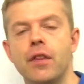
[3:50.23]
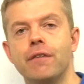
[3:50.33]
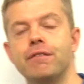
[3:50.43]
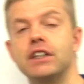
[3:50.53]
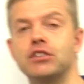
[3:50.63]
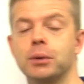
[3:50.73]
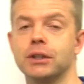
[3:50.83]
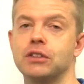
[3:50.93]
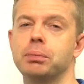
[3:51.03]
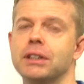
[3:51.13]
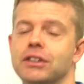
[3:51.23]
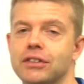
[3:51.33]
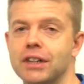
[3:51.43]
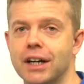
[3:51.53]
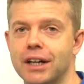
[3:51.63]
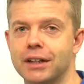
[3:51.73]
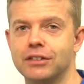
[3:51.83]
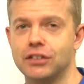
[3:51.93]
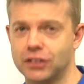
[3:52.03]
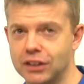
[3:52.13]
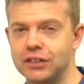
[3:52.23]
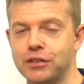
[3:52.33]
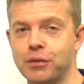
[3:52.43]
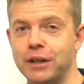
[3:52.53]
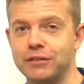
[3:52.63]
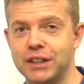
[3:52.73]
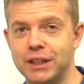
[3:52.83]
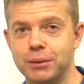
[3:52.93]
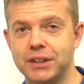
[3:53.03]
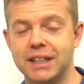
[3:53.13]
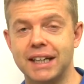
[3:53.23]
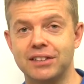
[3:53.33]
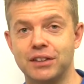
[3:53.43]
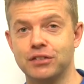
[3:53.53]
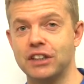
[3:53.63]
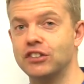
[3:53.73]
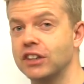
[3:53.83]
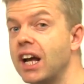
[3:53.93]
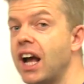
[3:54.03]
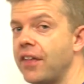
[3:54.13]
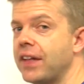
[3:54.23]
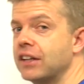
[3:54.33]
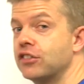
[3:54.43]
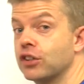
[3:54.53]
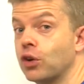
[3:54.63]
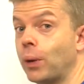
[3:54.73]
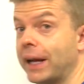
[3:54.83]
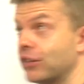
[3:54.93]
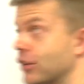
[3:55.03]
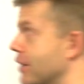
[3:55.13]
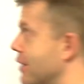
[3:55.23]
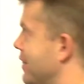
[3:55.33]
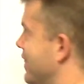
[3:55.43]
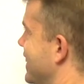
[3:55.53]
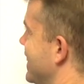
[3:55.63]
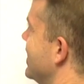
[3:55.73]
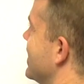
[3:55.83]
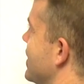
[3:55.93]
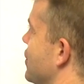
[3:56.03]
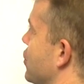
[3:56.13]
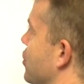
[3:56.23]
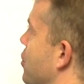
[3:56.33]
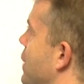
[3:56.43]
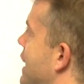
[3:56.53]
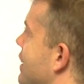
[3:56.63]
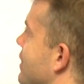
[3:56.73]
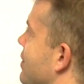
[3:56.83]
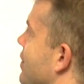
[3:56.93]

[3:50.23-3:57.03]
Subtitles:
The first one is pretty decisive way of dealing with a negative session, and that is to quit. You can just quit.